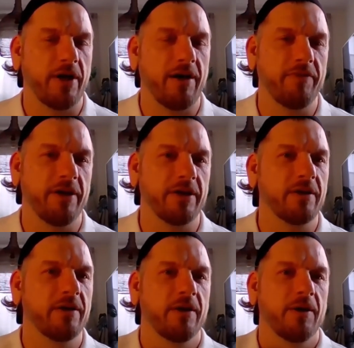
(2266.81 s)

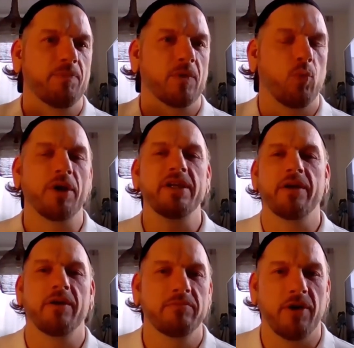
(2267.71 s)
having 1
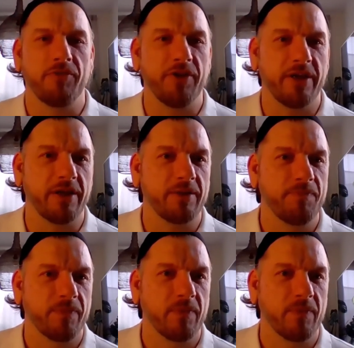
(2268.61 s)
year of thinking.